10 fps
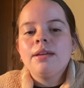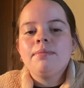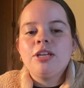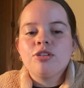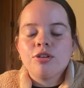
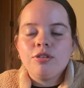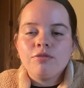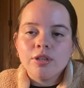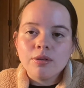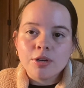make sure you
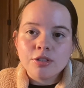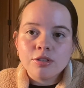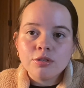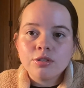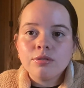follow our
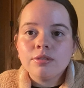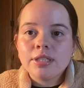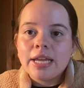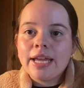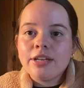socials,
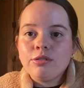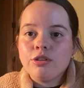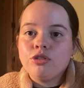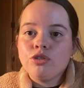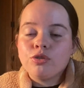and you
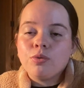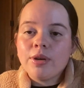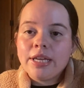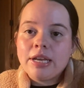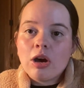can
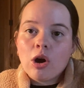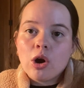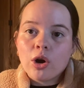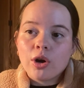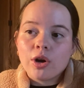join
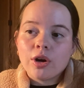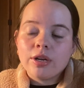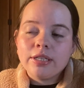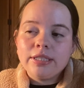our